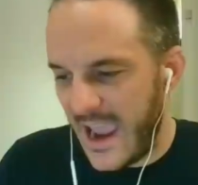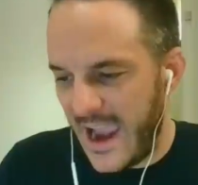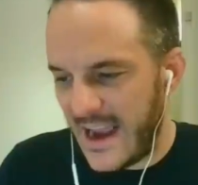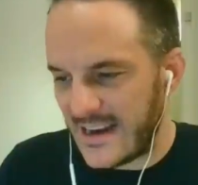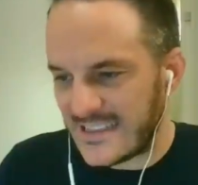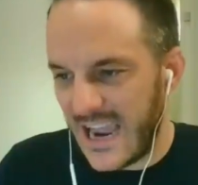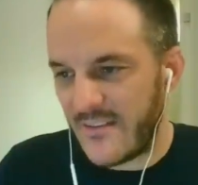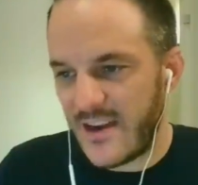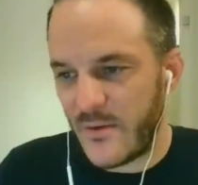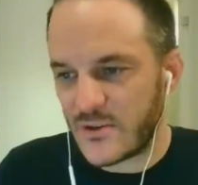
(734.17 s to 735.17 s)
And
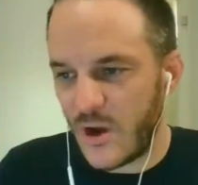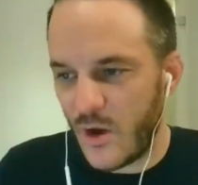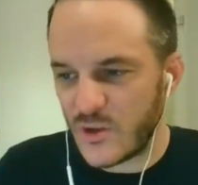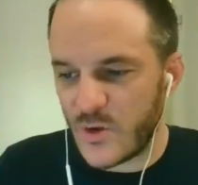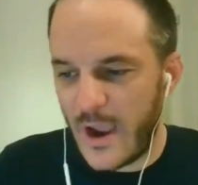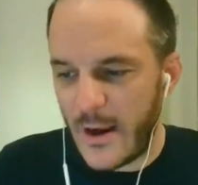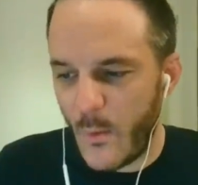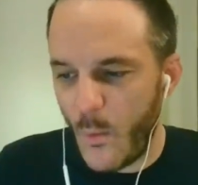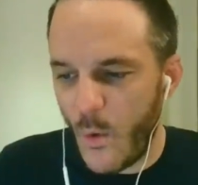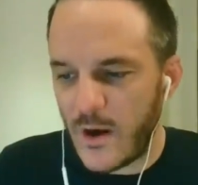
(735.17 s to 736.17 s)
Diamond Edwards also had
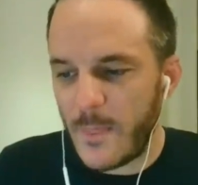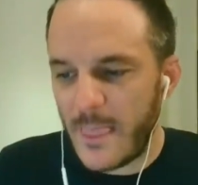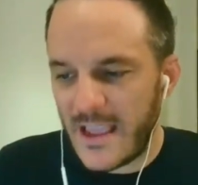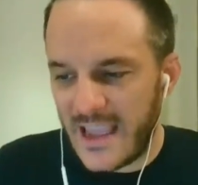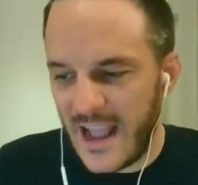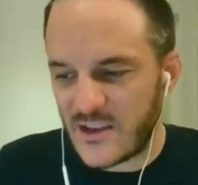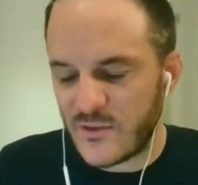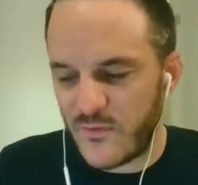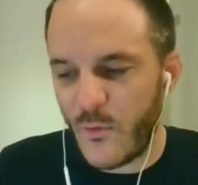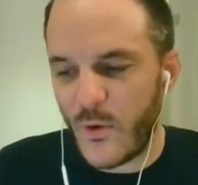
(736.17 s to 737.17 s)
1 catch
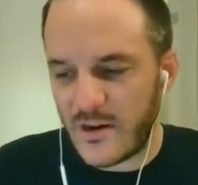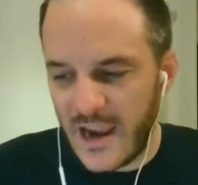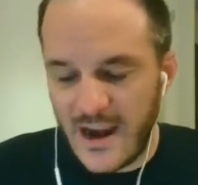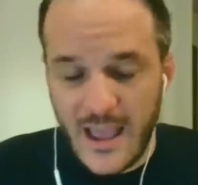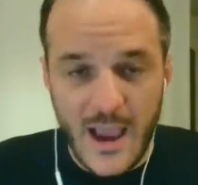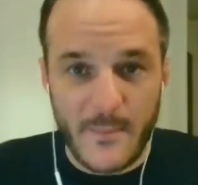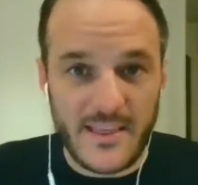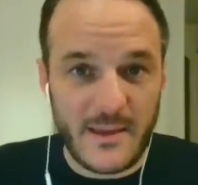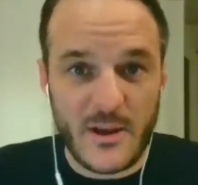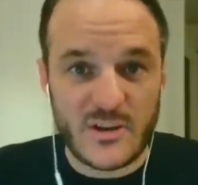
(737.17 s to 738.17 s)
for 9. But I
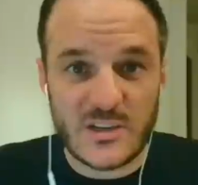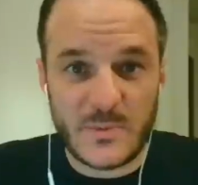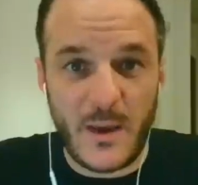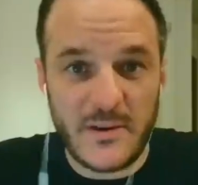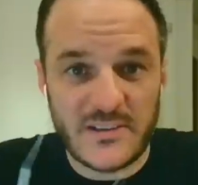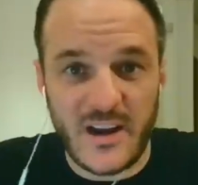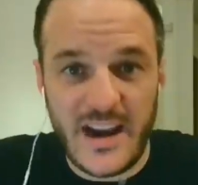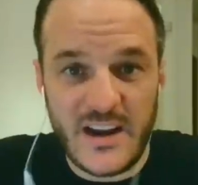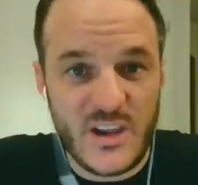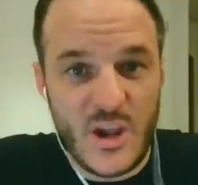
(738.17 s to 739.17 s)
think Michigan's becoming tight
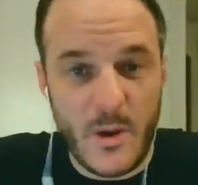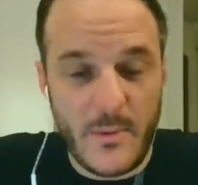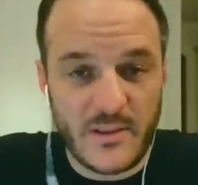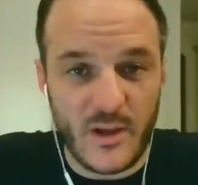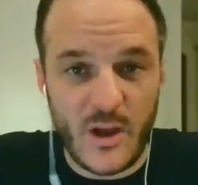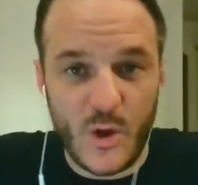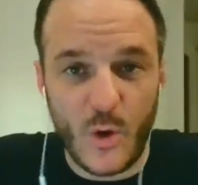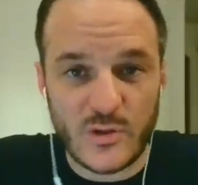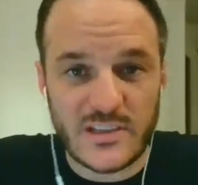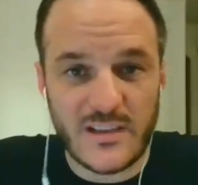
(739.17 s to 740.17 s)
end U. I mean, look,
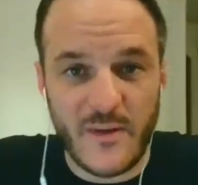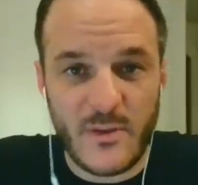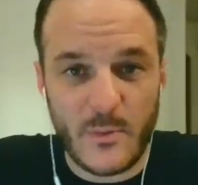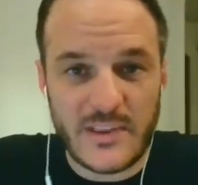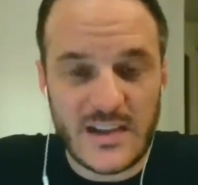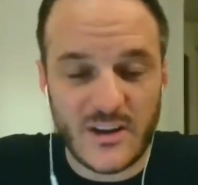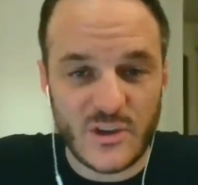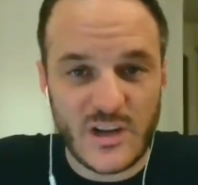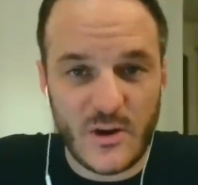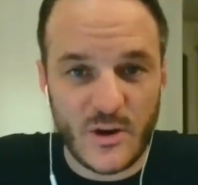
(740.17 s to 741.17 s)
Colson Loveland with that
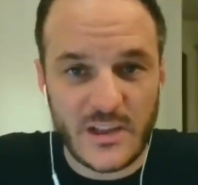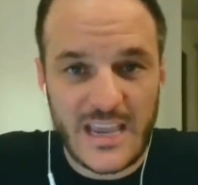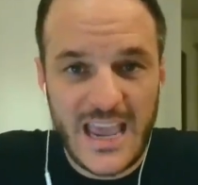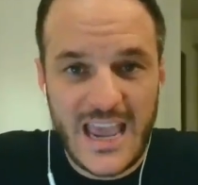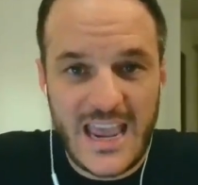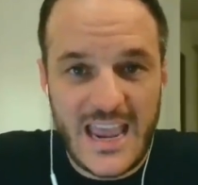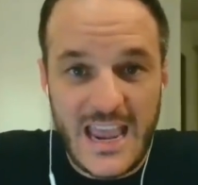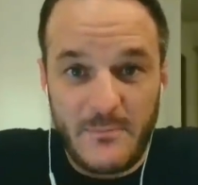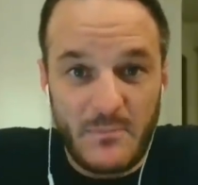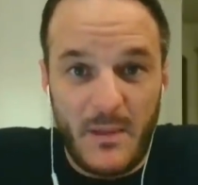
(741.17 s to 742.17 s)
touchdown early.
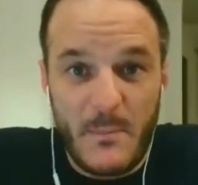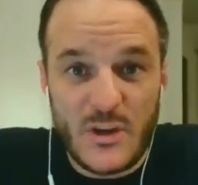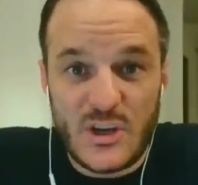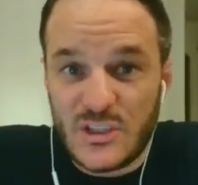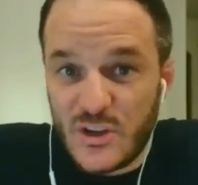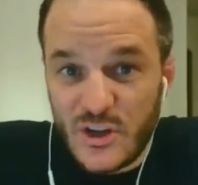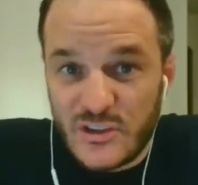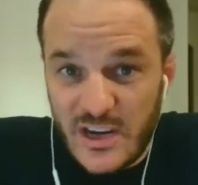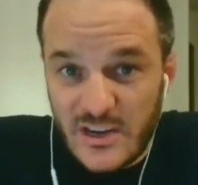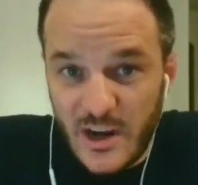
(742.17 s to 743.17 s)
Michigan's third
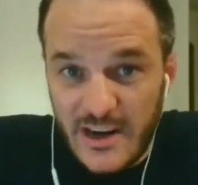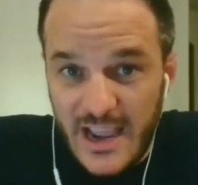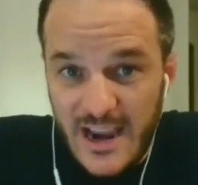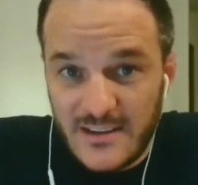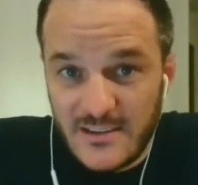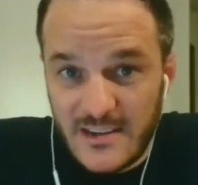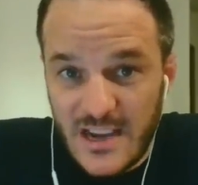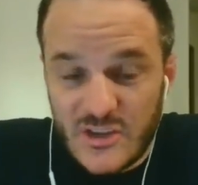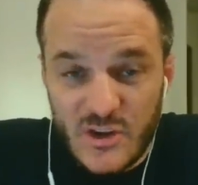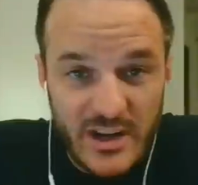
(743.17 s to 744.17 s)
string tight end
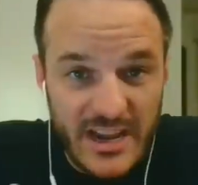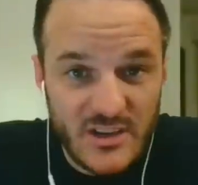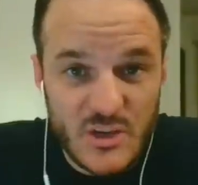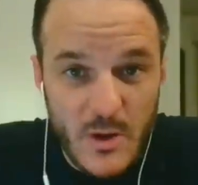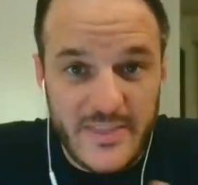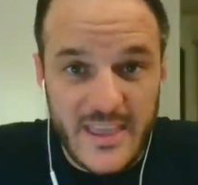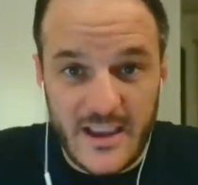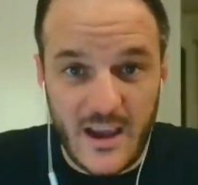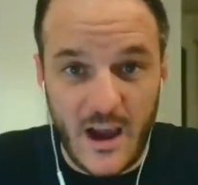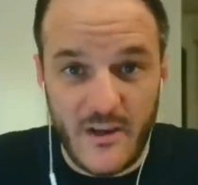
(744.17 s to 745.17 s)
is turning into, I
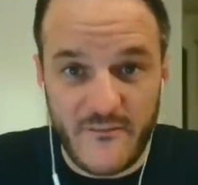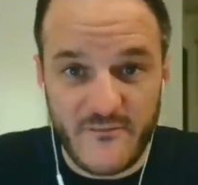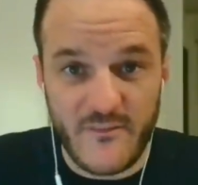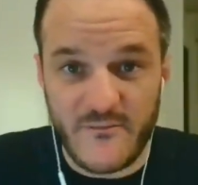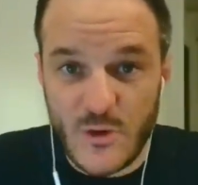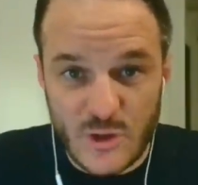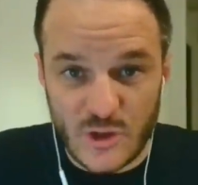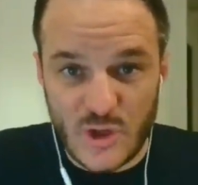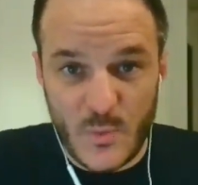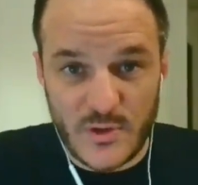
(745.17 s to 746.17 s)
think, a future
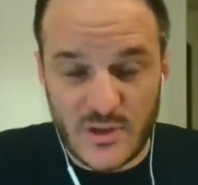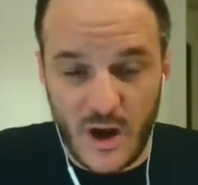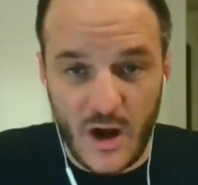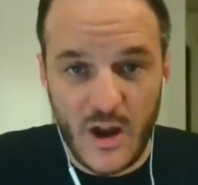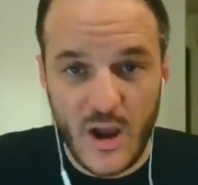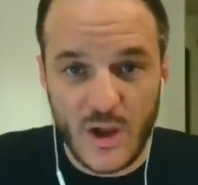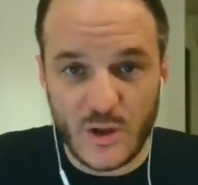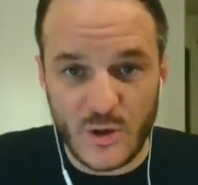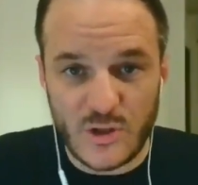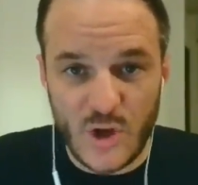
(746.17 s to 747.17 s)
superstar.
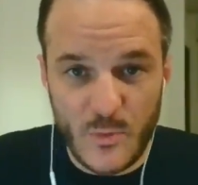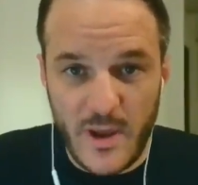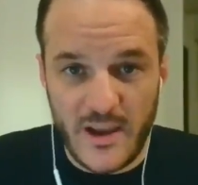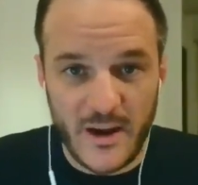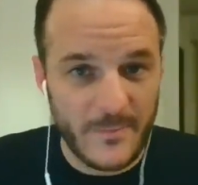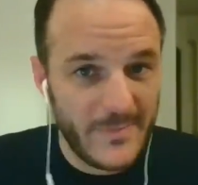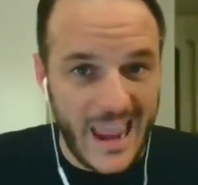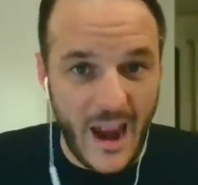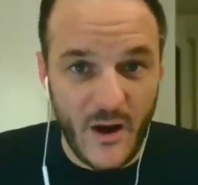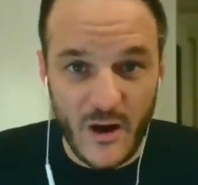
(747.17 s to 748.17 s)
Luke Schoonmaker.
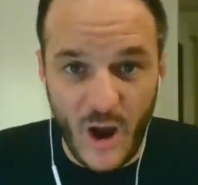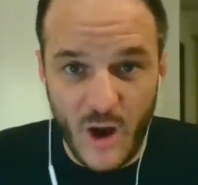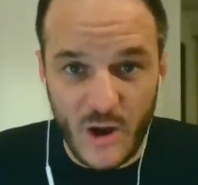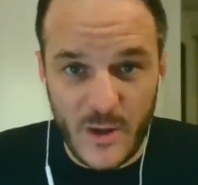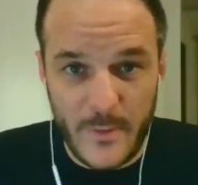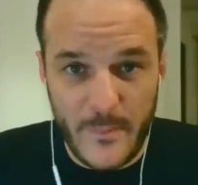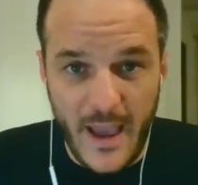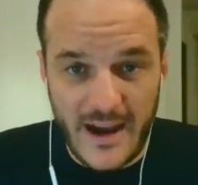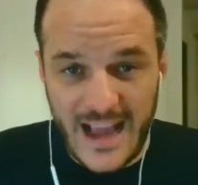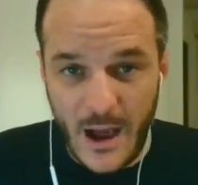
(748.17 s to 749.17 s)
Eric Gall could be
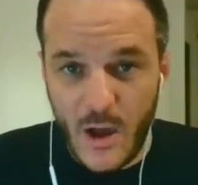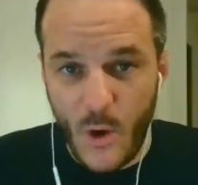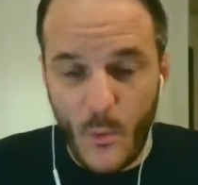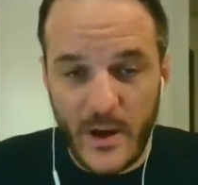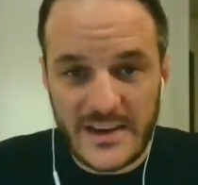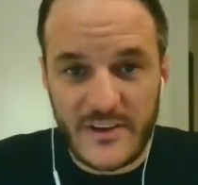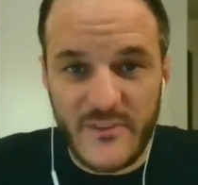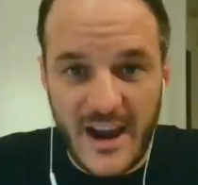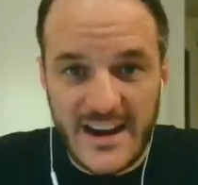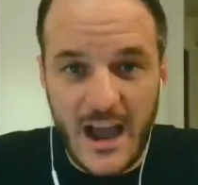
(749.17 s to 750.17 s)
back. Now, we did
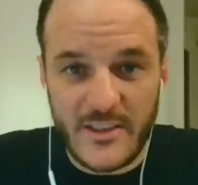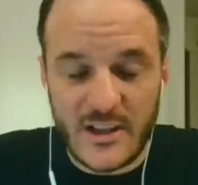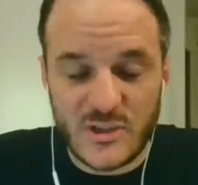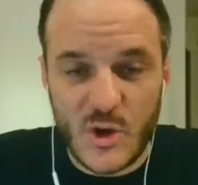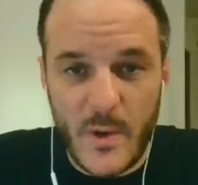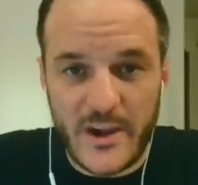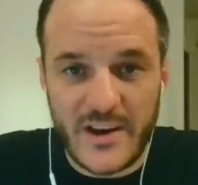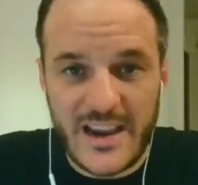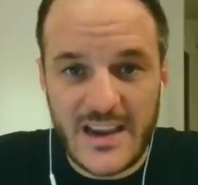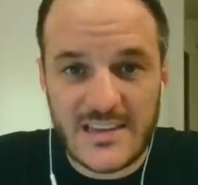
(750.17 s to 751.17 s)
find out that
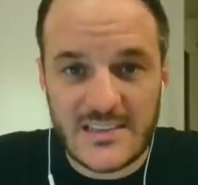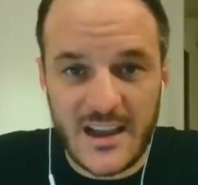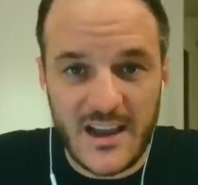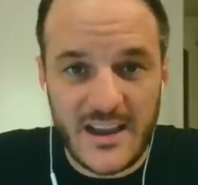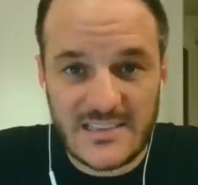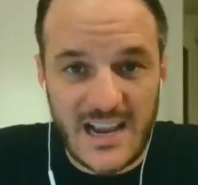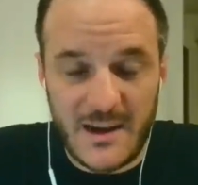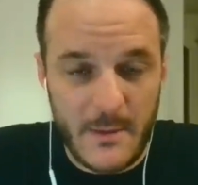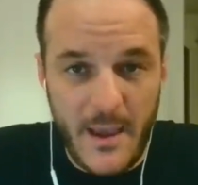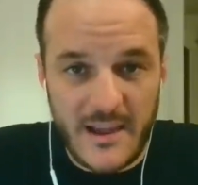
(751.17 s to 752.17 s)
Schoonmaker is not going
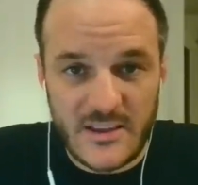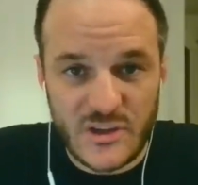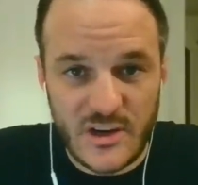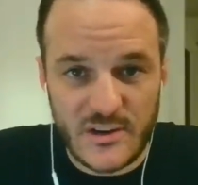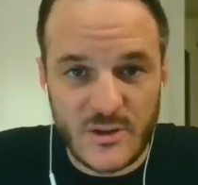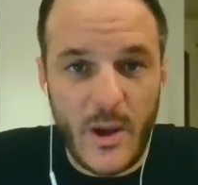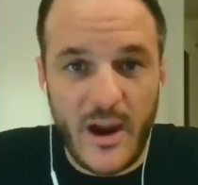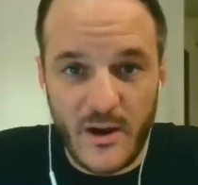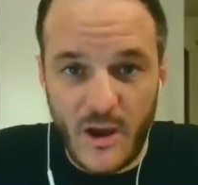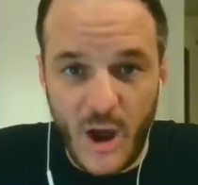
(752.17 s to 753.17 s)
to be back this year. So
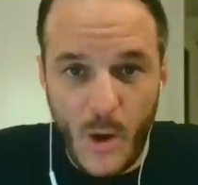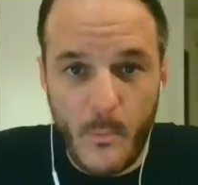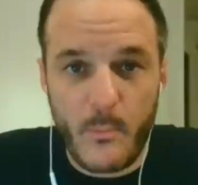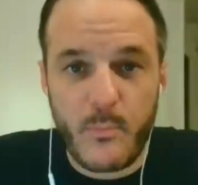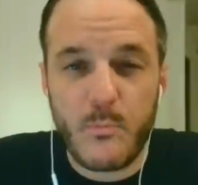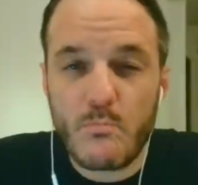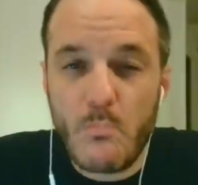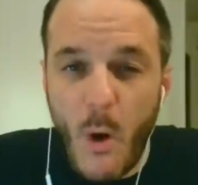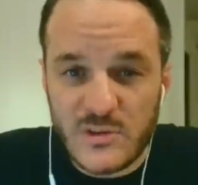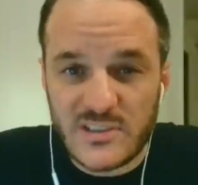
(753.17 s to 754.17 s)
Eric Gall
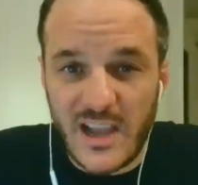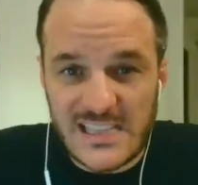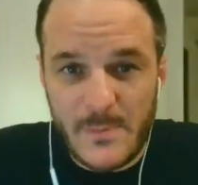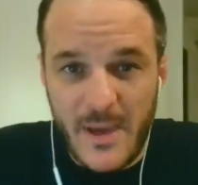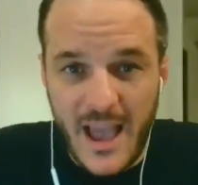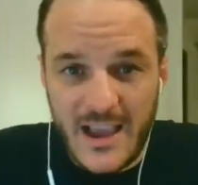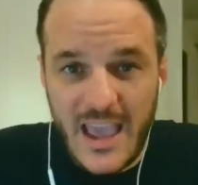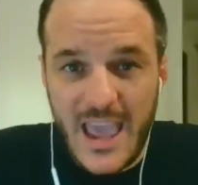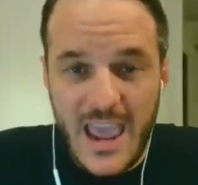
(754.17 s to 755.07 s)
most likely back.